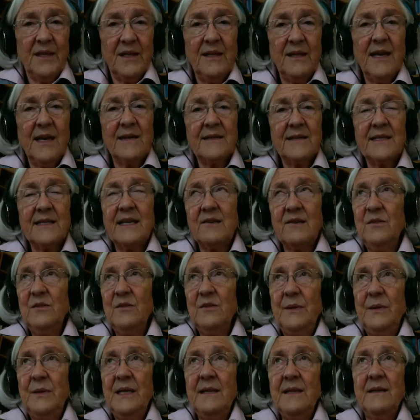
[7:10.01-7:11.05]
yes, that
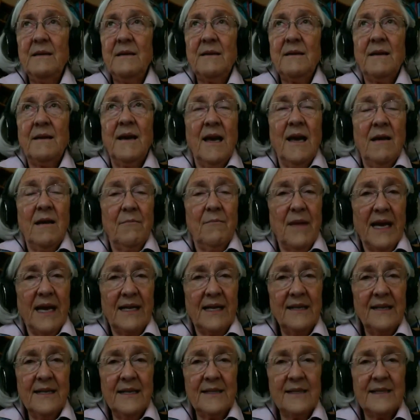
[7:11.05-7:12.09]
could be the
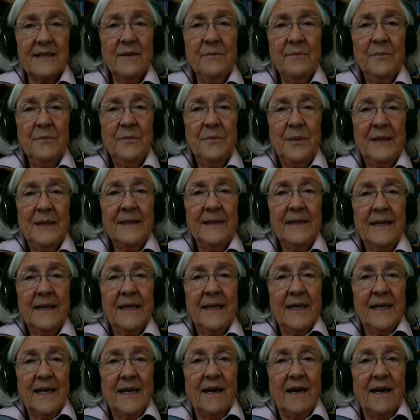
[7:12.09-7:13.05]
mechanism, but